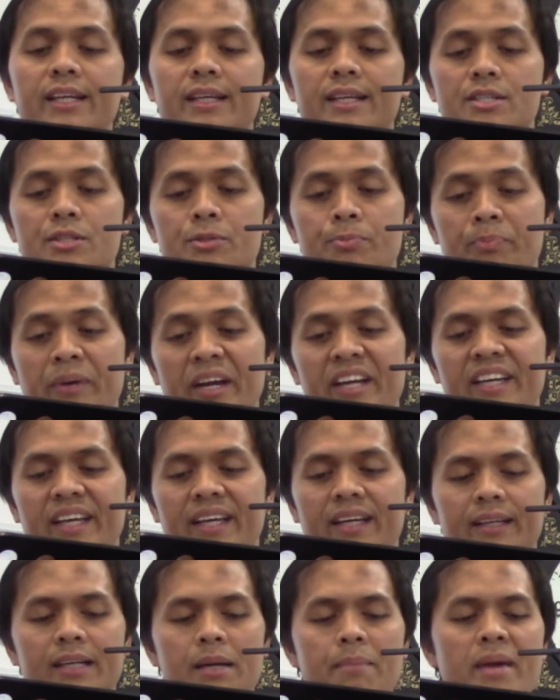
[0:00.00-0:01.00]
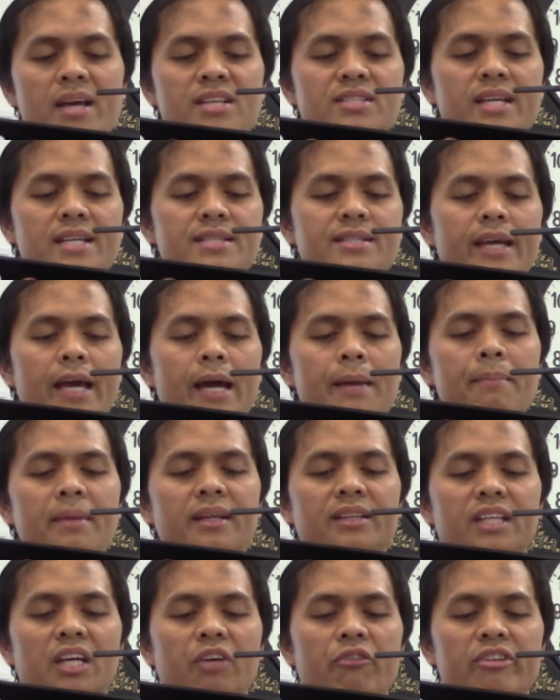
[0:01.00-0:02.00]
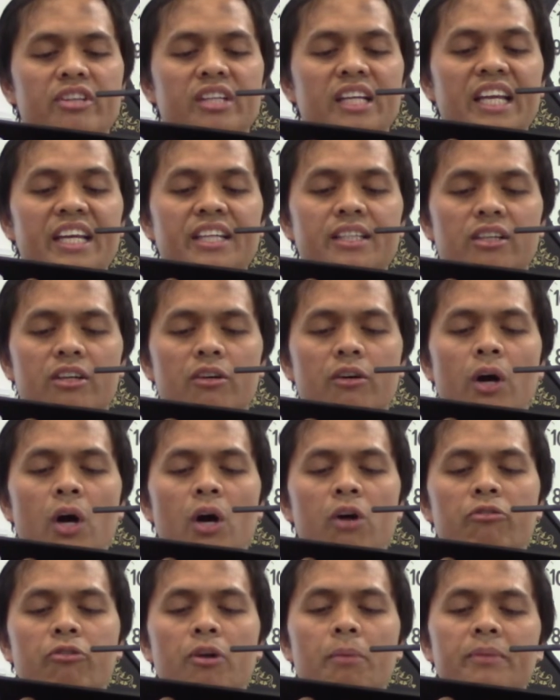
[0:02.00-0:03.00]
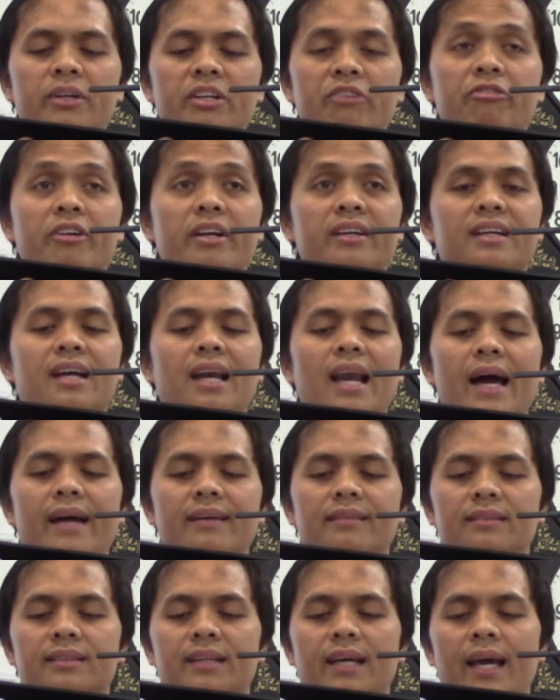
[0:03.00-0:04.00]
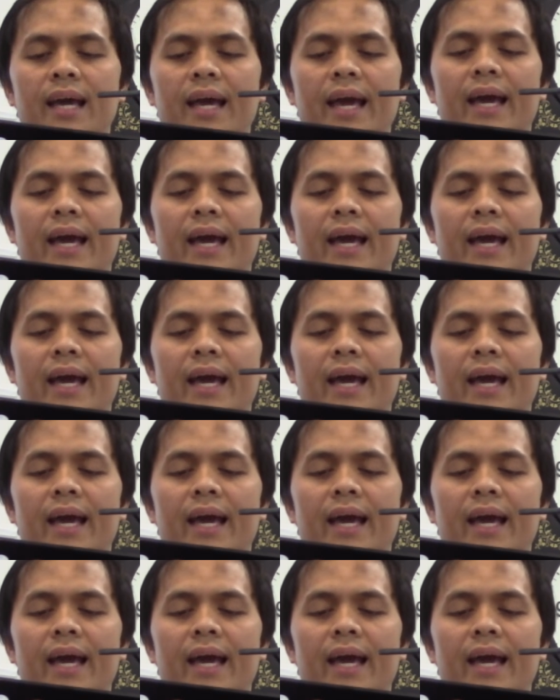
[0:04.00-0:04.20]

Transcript: spreading the message and meeting with leaders from different clans